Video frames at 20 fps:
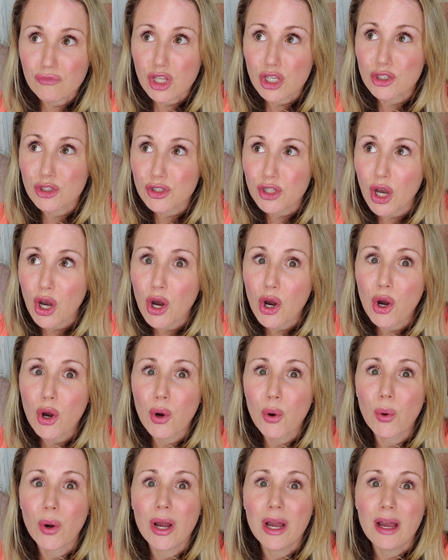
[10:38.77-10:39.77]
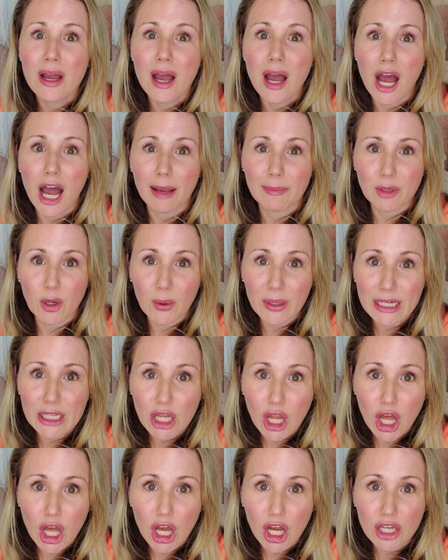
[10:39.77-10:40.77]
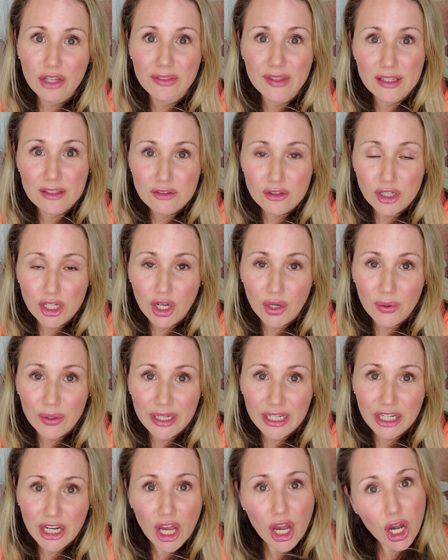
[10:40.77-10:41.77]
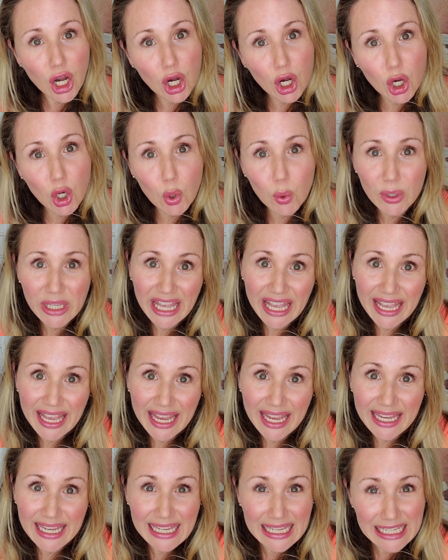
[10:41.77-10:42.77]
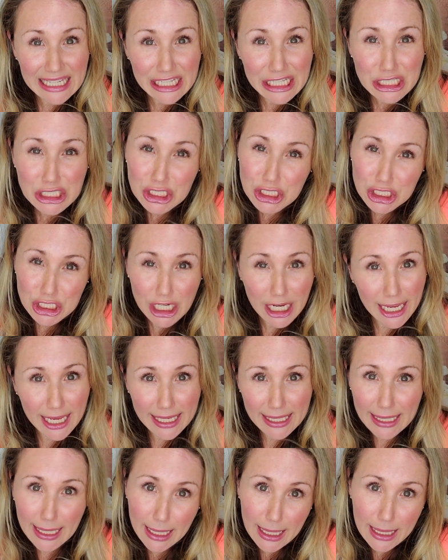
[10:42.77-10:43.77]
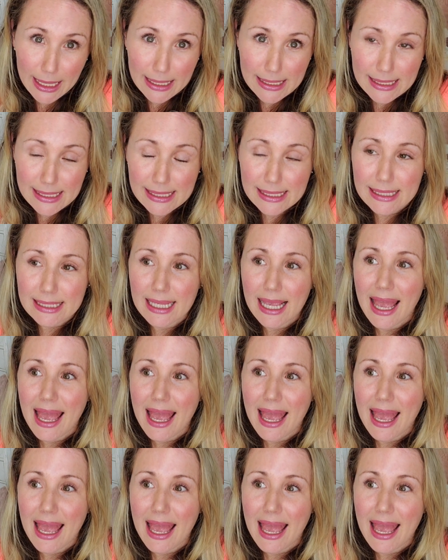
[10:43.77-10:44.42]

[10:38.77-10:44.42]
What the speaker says: So I'm going along, things are going okay-ish, I guess.